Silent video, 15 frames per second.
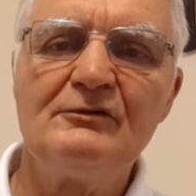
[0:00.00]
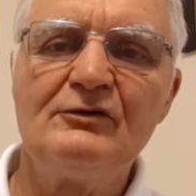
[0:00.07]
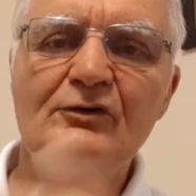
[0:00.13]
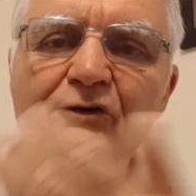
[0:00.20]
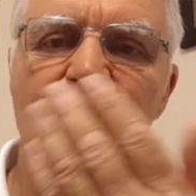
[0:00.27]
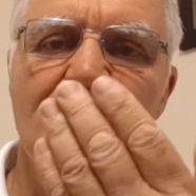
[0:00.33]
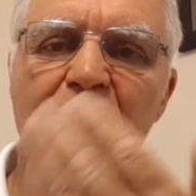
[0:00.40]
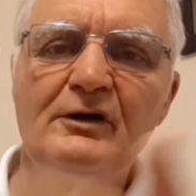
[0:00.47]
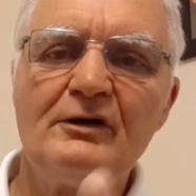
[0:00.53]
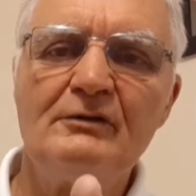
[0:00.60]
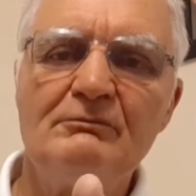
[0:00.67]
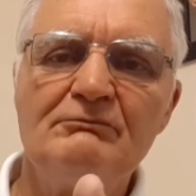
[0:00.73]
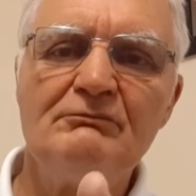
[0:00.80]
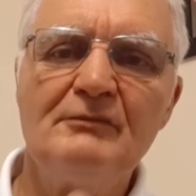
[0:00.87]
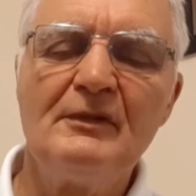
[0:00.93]
Of course, you
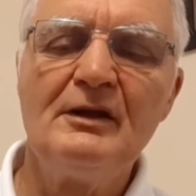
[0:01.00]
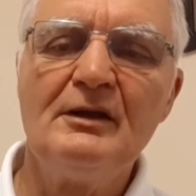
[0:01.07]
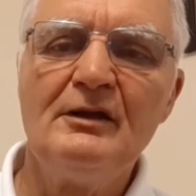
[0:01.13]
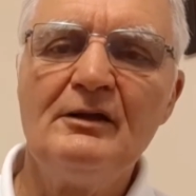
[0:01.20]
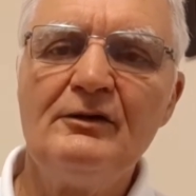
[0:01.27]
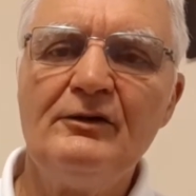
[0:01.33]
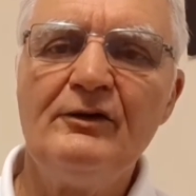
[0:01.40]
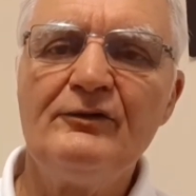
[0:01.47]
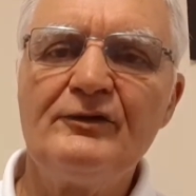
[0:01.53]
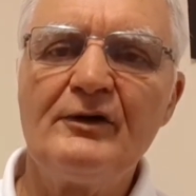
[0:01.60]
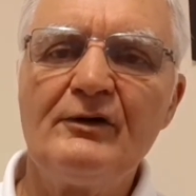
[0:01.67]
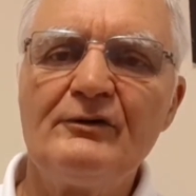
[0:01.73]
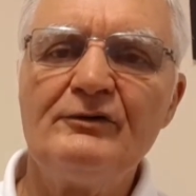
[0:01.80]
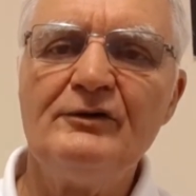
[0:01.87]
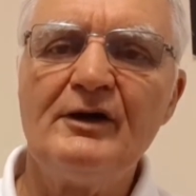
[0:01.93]
can use it
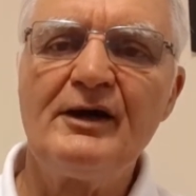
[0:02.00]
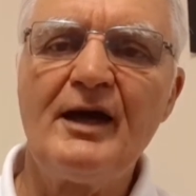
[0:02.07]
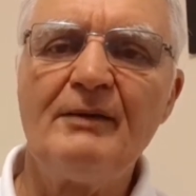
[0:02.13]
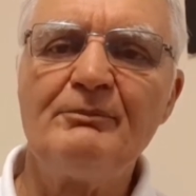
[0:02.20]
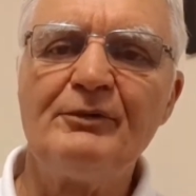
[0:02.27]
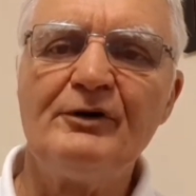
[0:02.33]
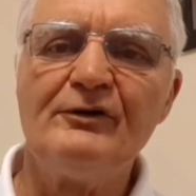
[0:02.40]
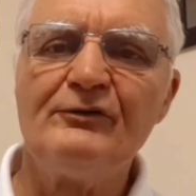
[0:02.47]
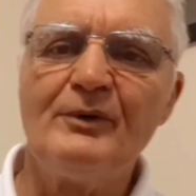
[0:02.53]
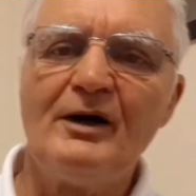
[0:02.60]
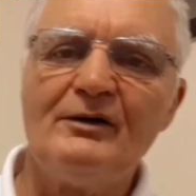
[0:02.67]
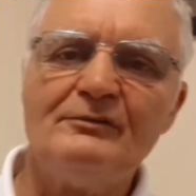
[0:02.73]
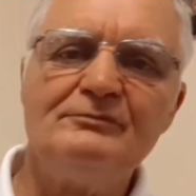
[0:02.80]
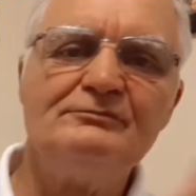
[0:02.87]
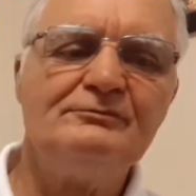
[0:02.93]
on your camper as well.